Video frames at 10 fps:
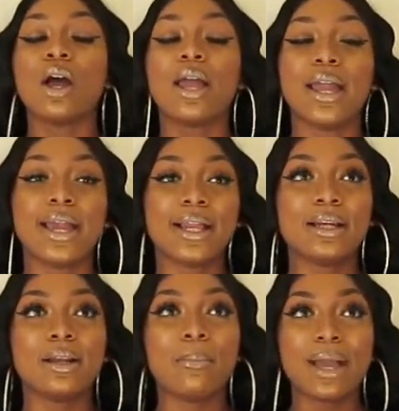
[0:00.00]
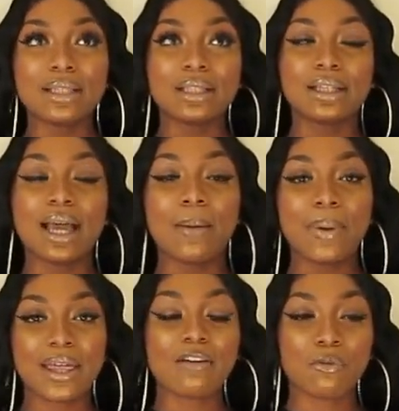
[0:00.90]
And basically, I
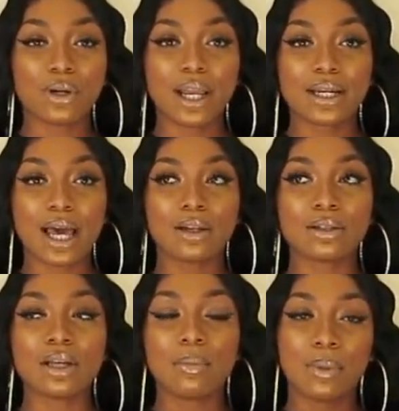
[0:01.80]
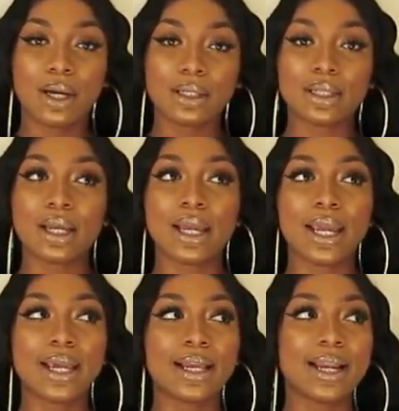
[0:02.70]
pay that $48 a month,
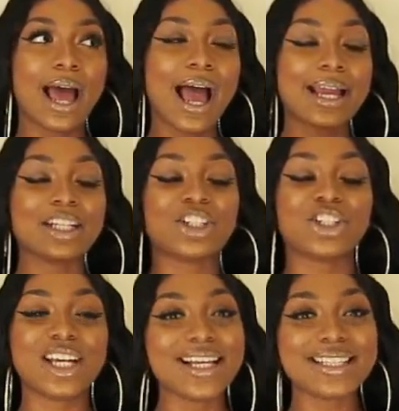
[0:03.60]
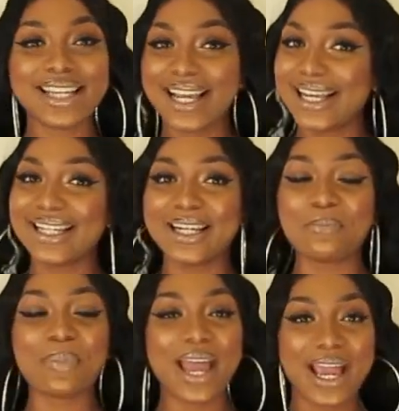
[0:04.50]
and I just
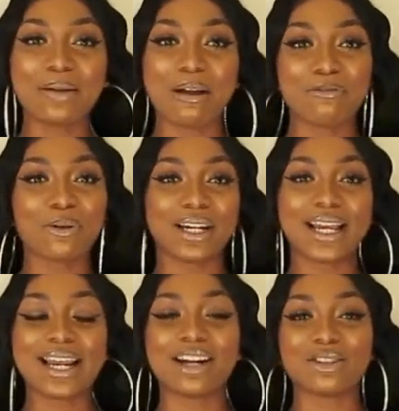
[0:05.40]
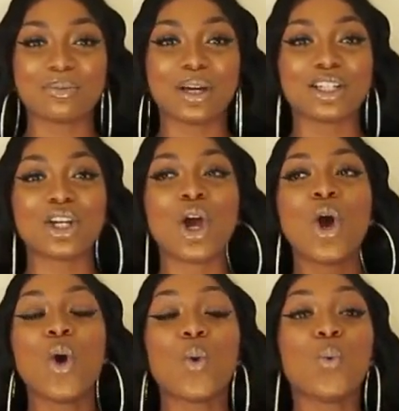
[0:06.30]
ended paying my $48 a month
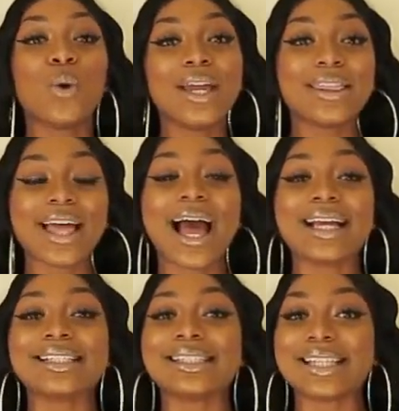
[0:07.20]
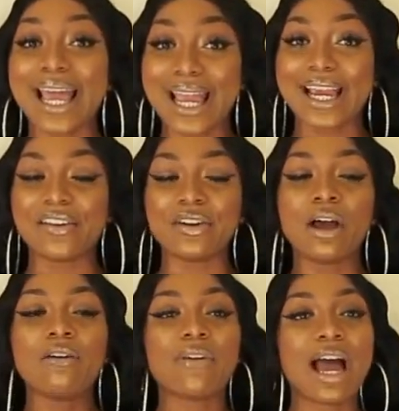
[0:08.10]
when I
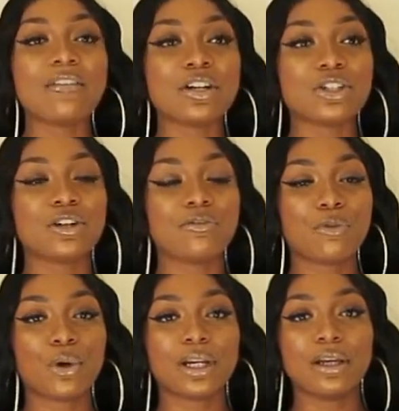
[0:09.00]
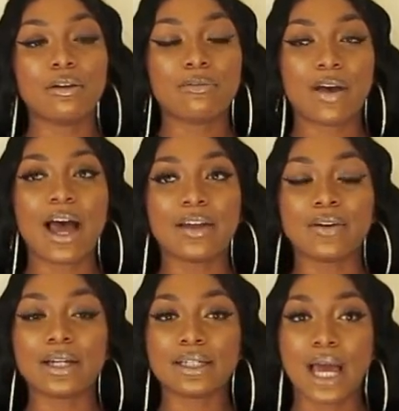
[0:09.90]
saved
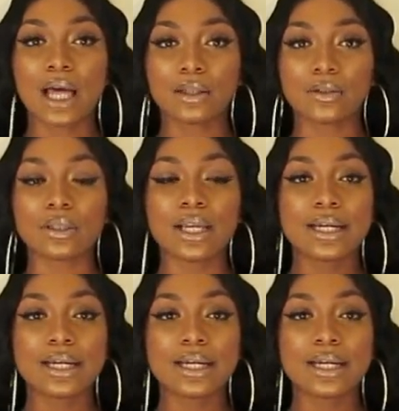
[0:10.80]
$545.